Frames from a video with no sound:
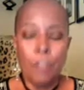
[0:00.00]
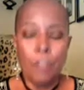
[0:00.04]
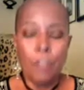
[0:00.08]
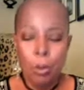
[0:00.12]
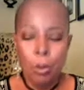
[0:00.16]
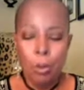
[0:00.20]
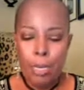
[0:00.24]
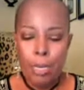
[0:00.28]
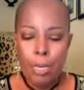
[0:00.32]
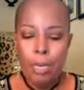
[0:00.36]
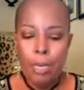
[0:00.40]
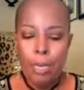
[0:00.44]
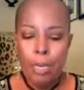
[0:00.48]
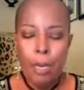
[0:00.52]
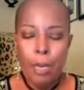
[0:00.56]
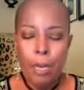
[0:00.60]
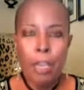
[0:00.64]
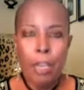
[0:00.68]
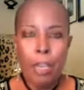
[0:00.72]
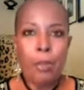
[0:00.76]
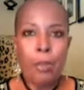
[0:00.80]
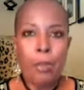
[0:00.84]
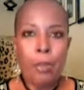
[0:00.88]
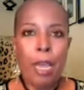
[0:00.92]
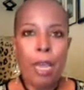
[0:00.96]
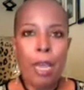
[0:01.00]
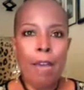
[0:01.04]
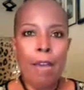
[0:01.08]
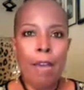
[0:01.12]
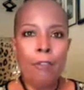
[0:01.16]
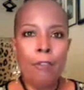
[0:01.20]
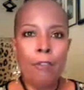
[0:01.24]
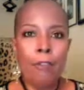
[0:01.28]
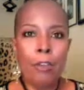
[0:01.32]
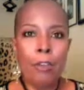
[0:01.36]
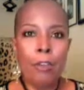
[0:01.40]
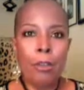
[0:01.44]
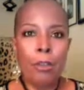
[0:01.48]
So anyway, you
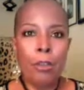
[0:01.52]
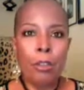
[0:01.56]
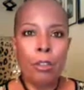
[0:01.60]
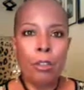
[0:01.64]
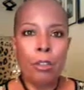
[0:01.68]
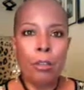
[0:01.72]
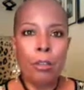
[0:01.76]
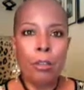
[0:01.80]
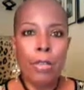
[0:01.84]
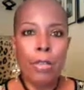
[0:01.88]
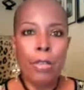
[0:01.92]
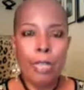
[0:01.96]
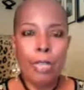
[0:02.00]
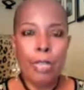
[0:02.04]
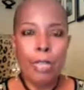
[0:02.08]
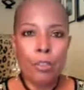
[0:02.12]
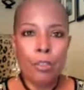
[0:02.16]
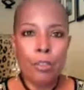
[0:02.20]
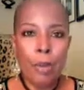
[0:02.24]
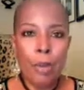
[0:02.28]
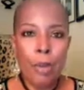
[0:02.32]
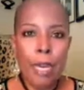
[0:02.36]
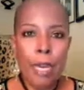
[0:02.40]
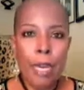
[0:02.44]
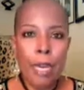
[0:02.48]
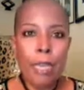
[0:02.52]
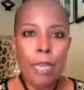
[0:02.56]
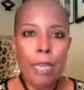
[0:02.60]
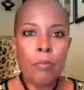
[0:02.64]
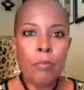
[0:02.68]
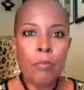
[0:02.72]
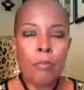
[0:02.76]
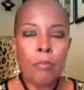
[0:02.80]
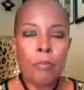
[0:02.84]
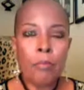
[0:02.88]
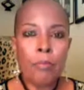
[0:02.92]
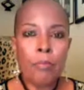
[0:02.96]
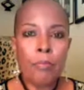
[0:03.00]
have your x-ray,
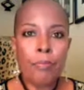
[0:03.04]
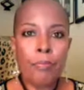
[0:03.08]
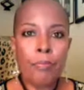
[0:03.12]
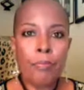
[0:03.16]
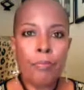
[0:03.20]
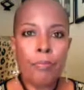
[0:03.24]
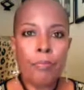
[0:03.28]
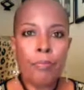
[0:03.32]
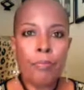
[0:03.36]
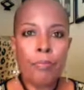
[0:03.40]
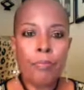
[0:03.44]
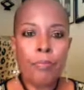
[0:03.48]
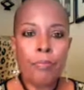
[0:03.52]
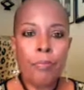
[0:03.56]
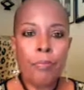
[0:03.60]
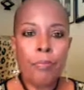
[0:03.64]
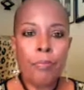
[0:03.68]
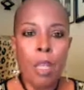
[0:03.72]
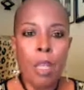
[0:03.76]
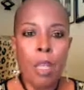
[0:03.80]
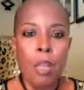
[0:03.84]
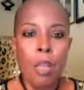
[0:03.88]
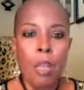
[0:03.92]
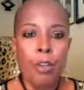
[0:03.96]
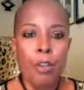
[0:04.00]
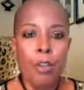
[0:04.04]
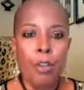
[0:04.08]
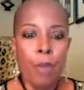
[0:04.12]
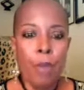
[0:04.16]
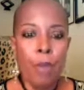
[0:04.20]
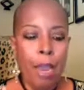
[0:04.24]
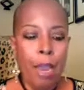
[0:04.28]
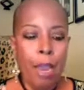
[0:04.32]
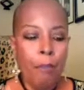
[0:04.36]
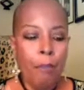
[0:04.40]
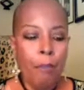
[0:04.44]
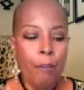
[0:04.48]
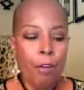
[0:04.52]

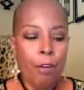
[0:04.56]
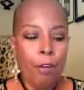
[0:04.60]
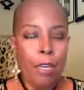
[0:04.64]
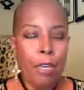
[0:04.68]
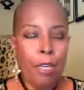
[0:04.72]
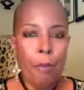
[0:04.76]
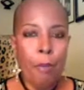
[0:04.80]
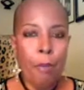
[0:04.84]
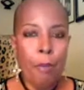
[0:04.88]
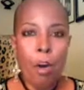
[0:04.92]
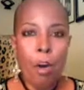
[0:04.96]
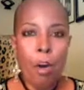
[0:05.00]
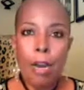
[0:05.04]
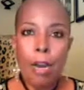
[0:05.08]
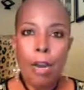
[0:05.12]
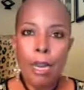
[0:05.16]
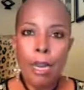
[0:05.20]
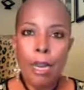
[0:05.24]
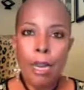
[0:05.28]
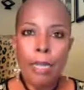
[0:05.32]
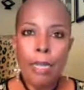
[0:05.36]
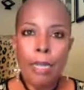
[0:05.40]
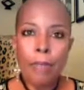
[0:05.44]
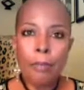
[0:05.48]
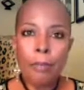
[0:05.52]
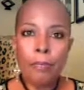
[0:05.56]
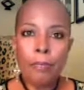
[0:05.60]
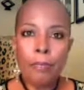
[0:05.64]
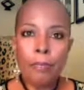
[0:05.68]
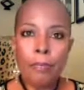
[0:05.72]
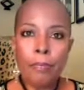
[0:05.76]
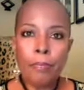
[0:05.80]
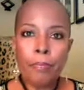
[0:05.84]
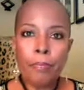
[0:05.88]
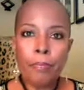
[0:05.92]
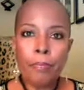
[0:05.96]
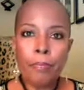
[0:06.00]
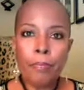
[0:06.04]
you have your MRI,
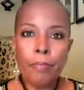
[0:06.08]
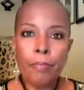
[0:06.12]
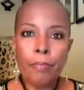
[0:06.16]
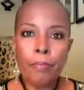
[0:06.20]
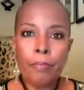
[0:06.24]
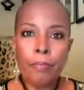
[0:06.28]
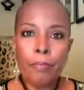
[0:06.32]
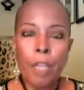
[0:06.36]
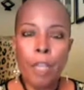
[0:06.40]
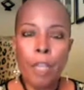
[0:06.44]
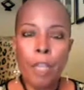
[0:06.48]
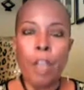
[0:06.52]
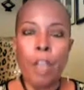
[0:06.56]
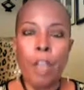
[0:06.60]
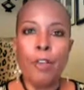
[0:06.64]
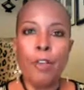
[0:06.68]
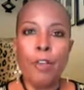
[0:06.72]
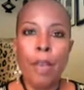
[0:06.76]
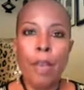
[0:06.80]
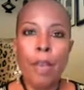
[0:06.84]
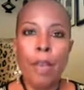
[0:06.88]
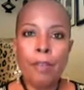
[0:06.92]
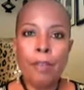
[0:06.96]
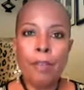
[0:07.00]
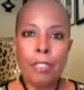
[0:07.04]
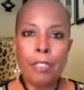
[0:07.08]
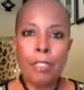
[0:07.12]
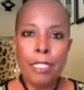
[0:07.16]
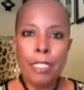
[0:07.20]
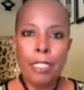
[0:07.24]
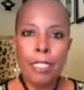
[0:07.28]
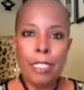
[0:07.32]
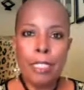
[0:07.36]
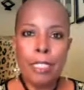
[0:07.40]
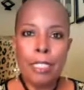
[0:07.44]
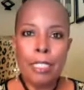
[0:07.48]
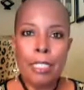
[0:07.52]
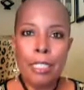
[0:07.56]
you have the
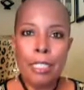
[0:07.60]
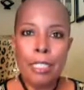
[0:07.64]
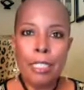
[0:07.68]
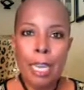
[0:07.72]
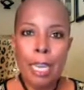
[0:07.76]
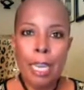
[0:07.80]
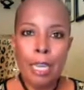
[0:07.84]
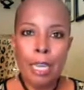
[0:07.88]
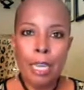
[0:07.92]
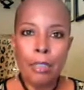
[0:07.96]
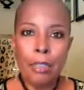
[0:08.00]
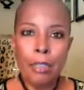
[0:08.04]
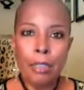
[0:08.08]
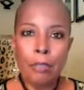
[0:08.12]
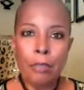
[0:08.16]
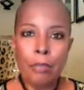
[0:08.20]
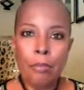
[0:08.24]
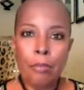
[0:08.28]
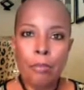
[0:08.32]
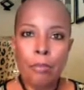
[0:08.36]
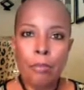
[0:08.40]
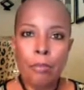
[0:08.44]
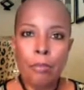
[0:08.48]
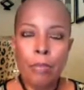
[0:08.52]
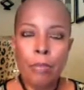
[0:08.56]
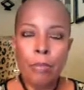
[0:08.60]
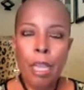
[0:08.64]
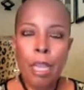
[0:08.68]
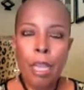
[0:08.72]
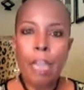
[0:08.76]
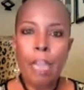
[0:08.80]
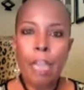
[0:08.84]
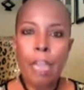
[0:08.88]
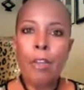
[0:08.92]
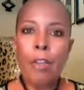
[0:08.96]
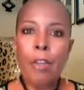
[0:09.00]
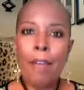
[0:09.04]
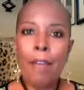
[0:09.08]
CT scan,
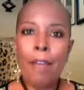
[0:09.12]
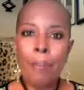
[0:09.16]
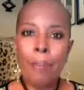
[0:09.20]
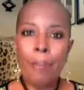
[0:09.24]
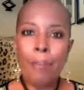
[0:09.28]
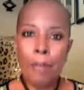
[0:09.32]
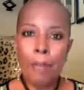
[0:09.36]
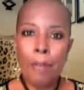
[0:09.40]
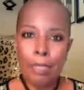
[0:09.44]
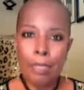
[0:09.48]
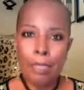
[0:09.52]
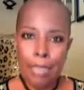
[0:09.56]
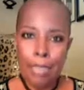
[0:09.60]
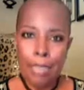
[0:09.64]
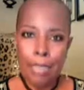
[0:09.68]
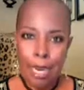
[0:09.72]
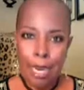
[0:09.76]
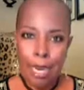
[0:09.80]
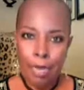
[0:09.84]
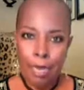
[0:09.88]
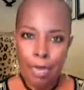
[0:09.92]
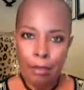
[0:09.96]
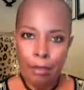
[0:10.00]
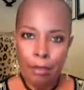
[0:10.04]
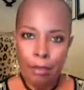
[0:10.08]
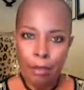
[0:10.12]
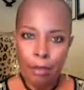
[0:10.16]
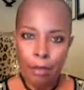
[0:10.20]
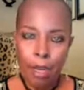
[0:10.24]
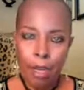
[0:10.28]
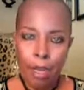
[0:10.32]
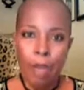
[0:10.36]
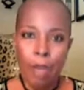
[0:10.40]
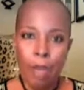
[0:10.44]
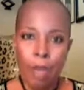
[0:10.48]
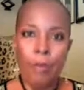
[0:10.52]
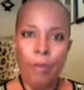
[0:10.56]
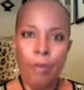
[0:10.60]
and you have the PET scan.
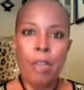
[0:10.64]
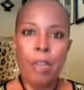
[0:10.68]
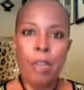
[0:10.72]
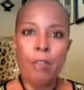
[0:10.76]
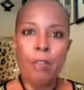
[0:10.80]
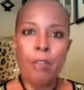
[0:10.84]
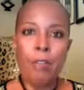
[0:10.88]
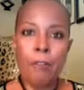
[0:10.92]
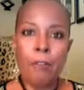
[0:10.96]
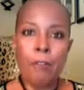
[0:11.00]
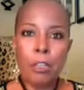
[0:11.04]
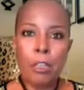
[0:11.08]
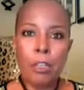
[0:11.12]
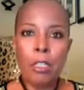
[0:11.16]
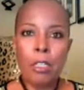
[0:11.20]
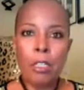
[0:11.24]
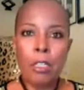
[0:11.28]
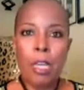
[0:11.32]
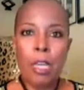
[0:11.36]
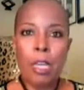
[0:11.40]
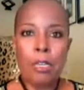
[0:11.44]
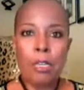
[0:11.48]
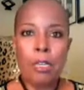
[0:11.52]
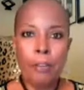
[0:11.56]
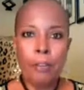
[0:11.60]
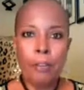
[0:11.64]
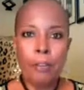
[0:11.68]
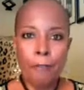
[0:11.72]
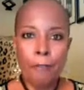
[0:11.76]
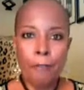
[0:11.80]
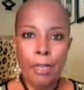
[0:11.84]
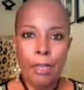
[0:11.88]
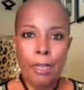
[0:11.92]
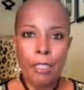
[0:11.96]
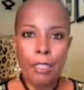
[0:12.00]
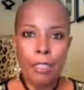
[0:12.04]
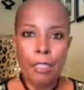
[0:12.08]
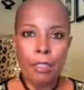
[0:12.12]
Now, the first line of
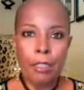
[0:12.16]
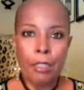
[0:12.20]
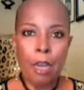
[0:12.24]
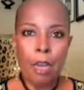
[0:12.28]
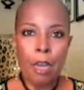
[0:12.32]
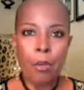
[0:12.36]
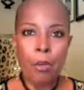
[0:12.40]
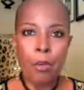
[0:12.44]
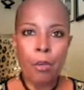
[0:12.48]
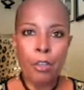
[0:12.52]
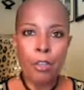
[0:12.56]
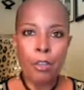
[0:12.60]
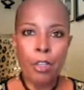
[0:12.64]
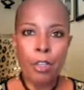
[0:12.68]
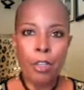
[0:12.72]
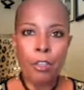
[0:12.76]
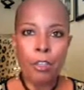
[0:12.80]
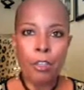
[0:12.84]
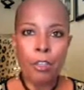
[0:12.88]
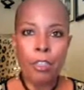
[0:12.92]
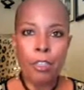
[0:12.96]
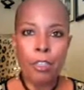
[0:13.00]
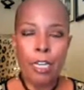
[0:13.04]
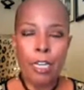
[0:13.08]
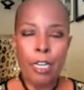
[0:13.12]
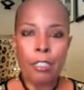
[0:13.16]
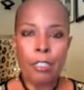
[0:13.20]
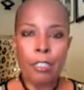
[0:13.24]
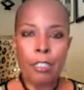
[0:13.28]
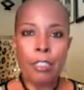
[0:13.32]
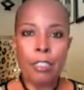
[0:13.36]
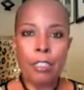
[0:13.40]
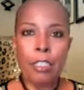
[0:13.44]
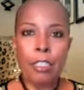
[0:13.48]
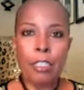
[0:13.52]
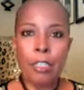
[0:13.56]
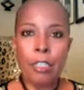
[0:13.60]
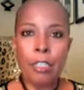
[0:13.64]
defense, I want you to understand,
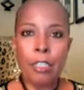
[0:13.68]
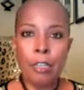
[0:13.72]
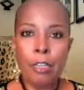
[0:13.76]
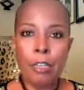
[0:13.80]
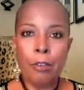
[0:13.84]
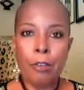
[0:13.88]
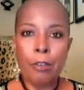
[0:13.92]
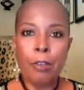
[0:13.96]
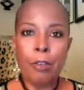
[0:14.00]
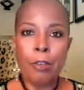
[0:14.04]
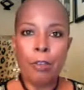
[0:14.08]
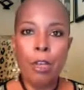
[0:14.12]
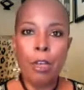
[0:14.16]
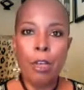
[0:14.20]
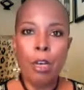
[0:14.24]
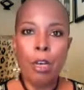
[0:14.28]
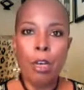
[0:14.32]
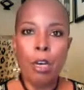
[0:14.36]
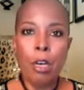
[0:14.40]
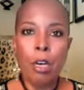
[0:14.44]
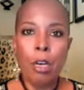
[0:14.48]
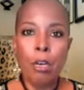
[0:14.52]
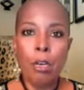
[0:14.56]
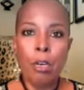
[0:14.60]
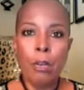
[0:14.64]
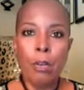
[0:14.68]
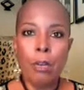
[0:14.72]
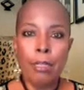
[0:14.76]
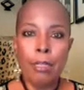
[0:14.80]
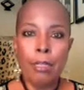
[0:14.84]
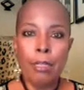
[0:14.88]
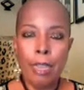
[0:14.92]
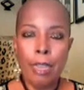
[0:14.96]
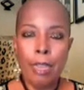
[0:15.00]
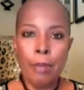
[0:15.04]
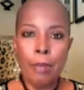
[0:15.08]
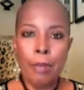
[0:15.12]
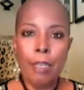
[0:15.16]
this is another
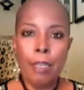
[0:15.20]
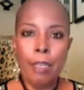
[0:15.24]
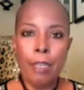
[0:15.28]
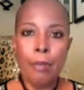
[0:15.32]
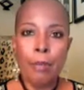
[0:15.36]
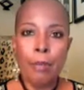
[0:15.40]
exam